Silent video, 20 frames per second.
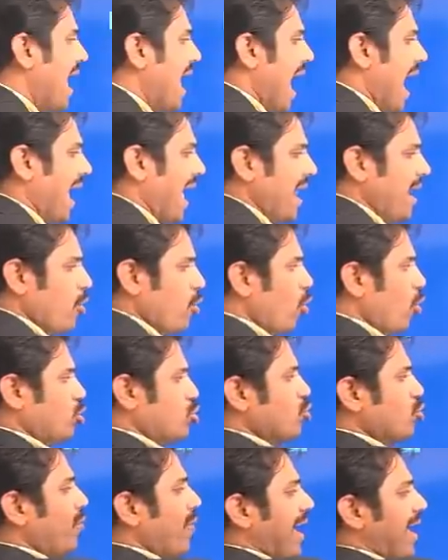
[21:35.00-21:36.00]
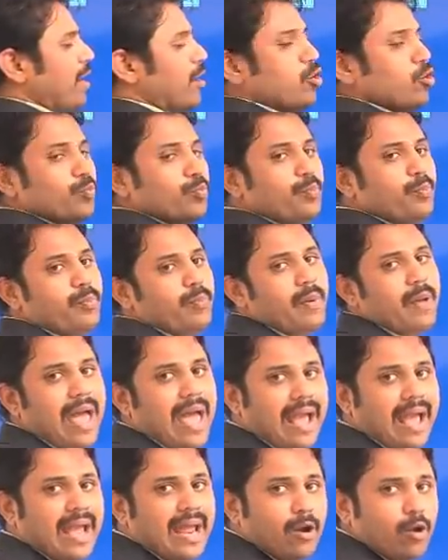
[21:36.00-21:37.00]
Again go to while loop.
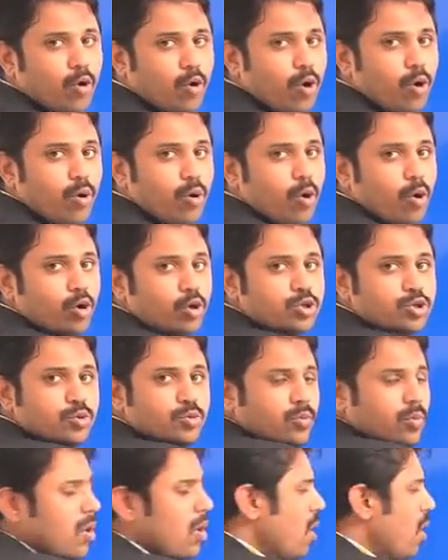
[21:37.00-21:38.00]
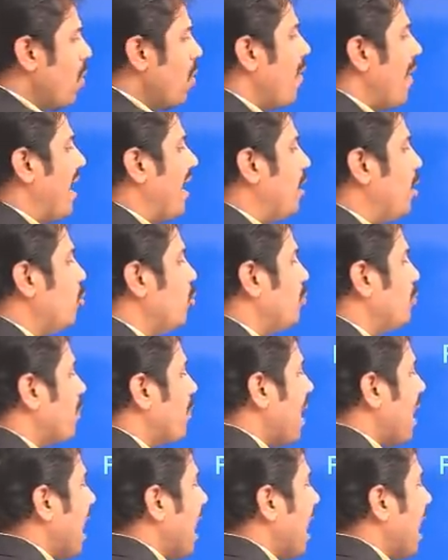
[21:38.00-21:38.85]
Again go to while loop.